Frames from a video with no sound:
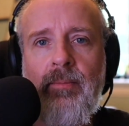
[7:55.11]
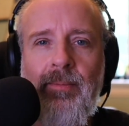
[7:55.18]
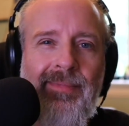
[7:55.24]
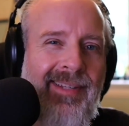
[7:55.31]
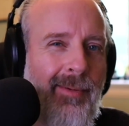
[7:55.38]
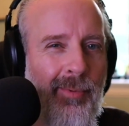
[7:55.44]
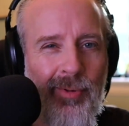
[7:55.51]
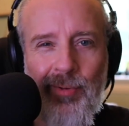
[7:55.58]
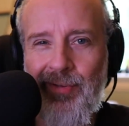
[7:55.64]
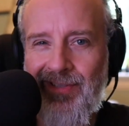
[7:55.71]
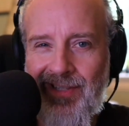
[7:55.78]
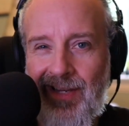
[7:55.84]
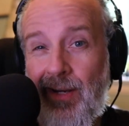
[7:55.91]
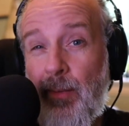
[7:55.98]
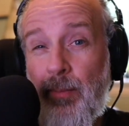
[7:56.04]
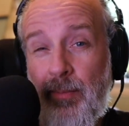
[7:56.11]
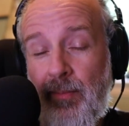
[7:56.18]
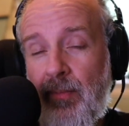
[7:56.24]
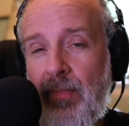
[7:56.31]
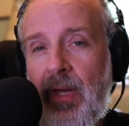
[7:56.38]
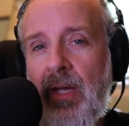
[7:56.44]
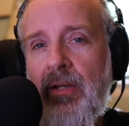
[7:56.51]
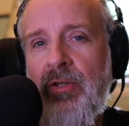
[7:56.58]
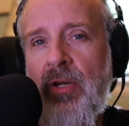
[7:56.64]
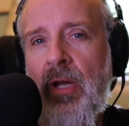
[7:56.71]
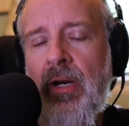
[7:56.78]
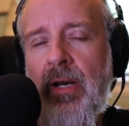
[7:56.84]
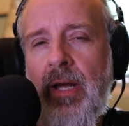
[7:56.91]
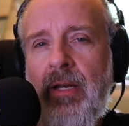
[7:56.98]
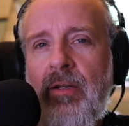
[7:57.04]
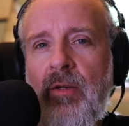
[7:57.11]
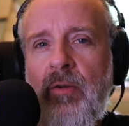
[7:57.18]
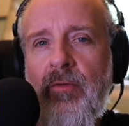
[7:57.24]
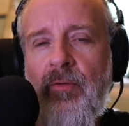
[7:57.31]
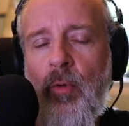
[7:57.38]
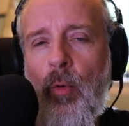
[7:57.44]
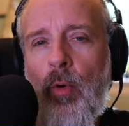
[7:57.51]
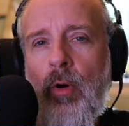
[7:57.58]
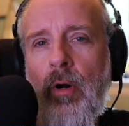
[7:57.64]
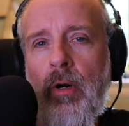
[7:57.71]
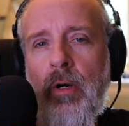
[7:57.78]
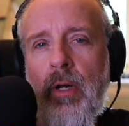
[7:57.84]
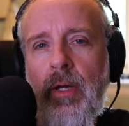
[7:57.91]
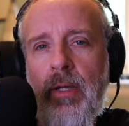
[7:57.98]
typical setup that John and I do for